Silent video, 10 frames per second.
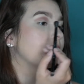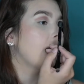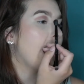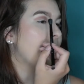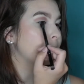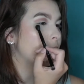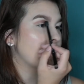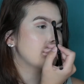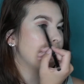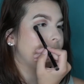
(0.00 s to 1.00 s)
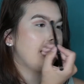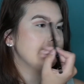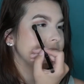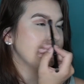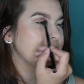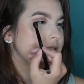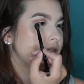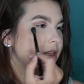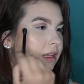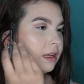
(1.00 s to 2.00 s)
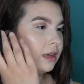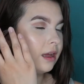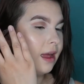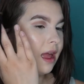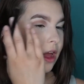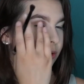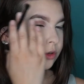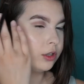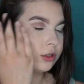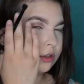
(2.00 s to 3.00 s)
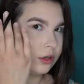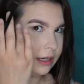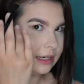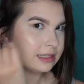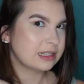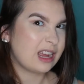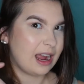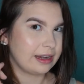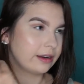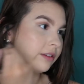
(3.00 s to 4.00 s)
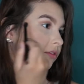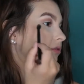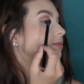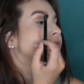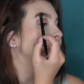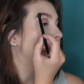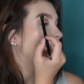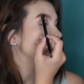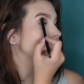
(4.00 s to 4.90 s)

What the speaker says: and I'm going to blend it into the outer crease, kind of. Watch.